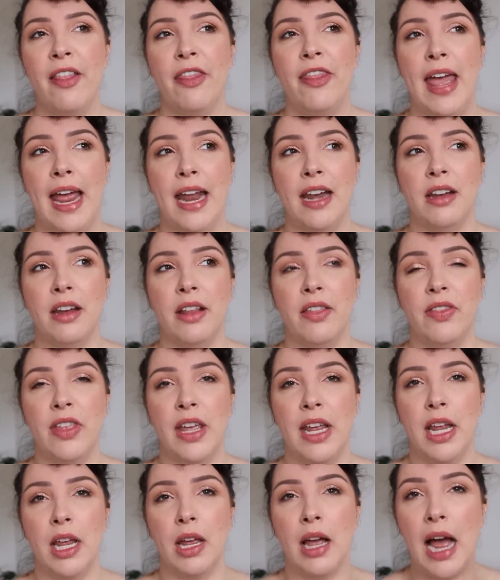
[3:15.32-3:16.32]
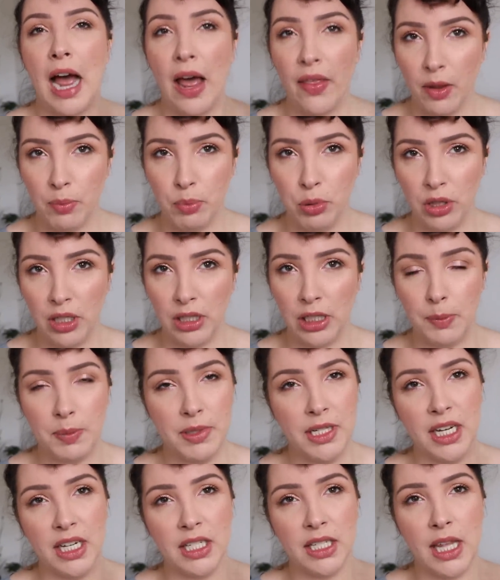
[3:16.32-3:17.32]
than their other bullet
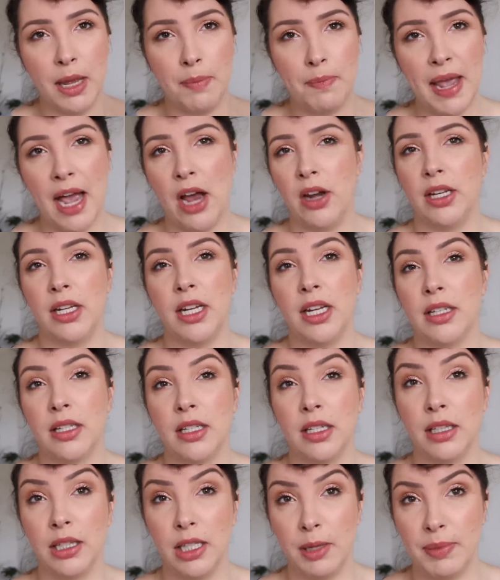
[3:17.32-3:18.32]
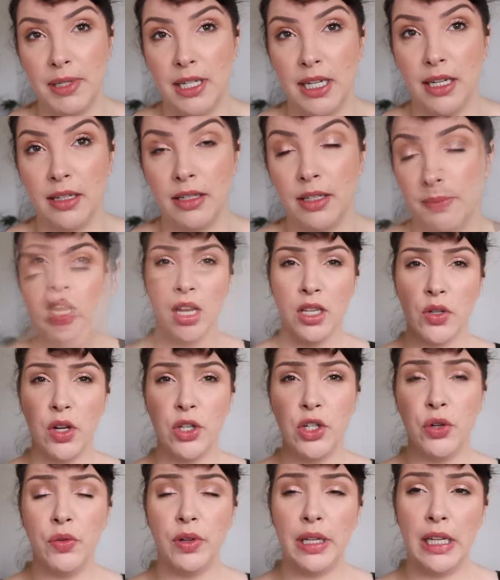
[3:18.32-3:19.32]
lipsticks, their Powder Kiss lipsticks. So I
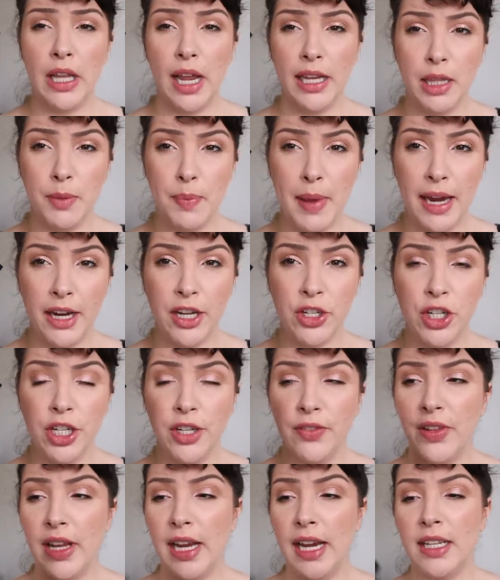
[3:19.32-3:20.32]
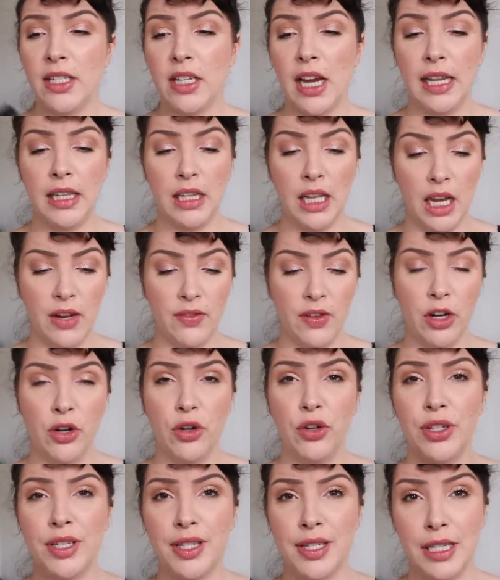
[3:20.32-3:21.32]
do really like the packaging of these. I love a
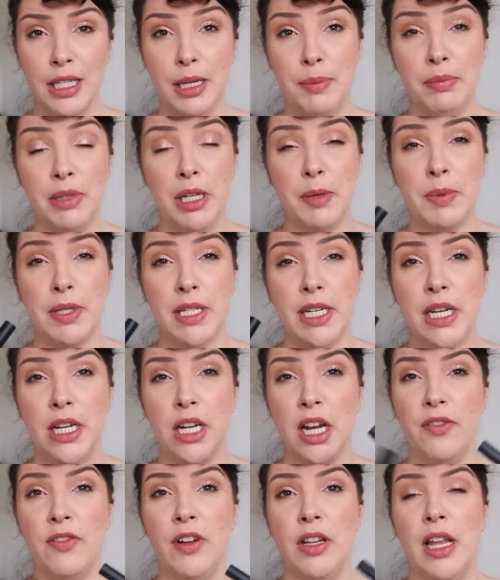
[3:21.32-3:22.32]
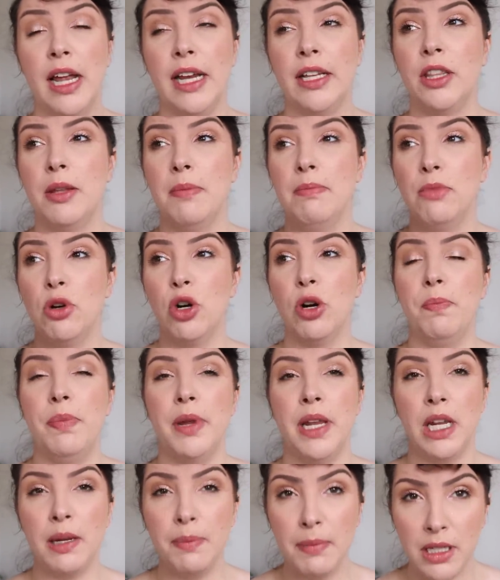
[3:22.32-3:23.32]
good slim lipstick. I feel like the more
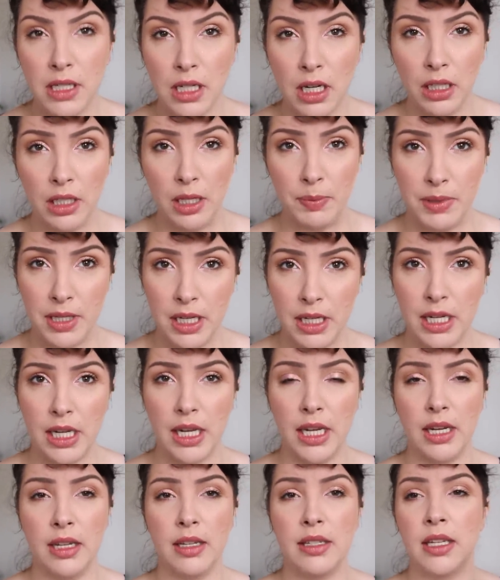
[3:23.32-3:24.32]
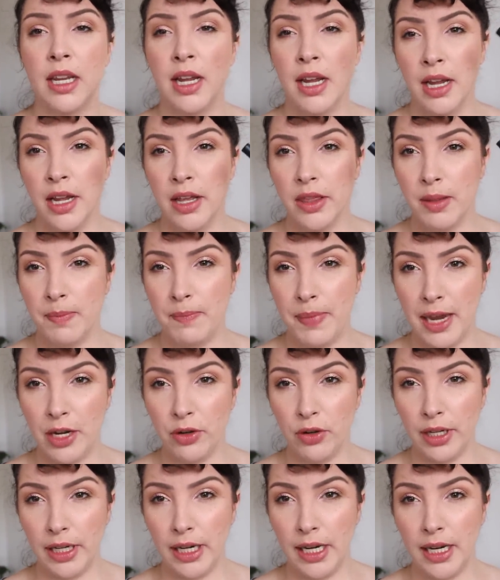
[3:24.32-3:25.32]
pigmented a lipstick is, the
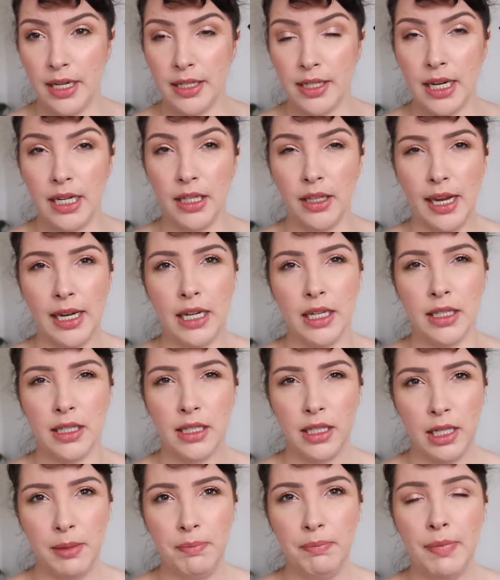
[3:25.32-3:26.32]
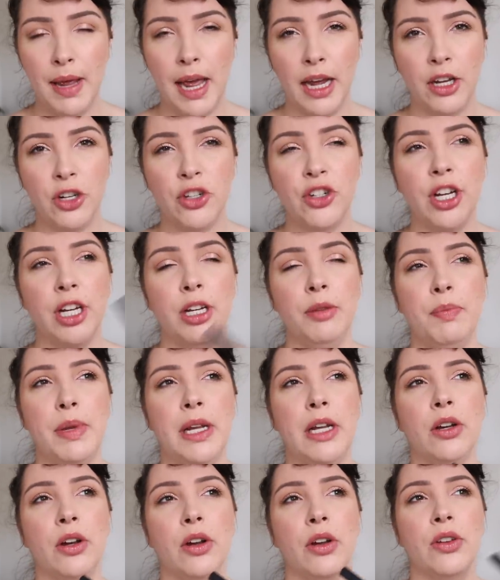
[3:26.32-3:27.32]
better it is in like a slim packaging,
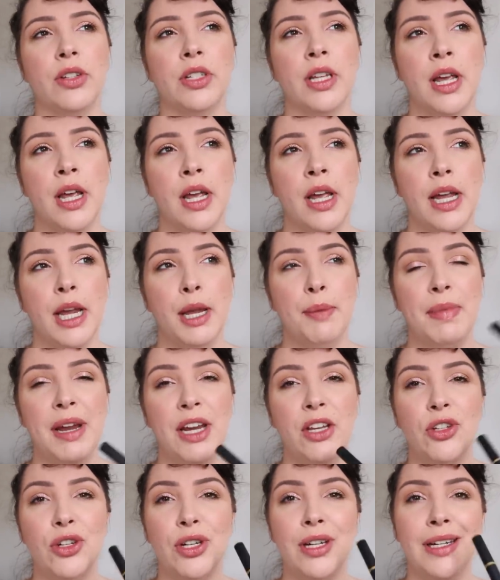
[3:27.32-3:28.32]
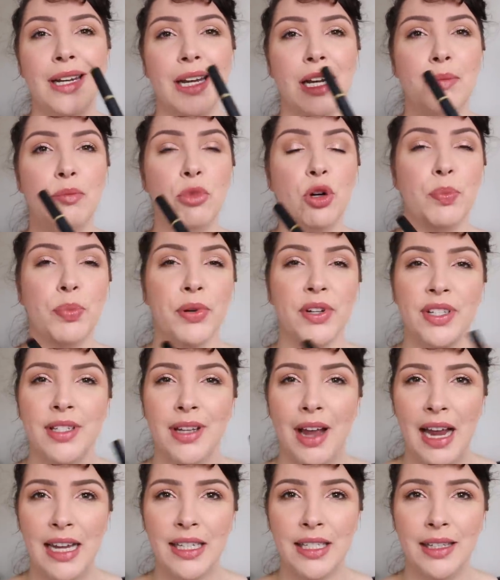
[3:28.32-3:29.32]
because it means you can get a more
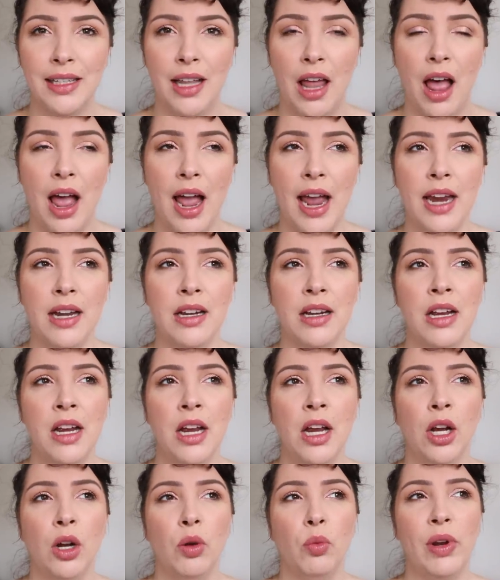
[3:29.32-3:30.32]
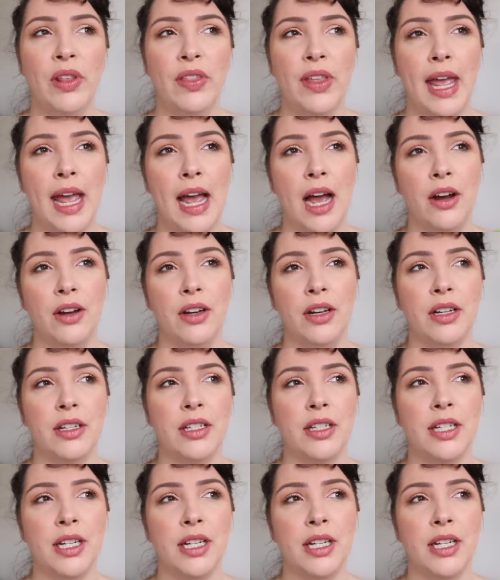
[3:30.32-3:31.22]
precise line without it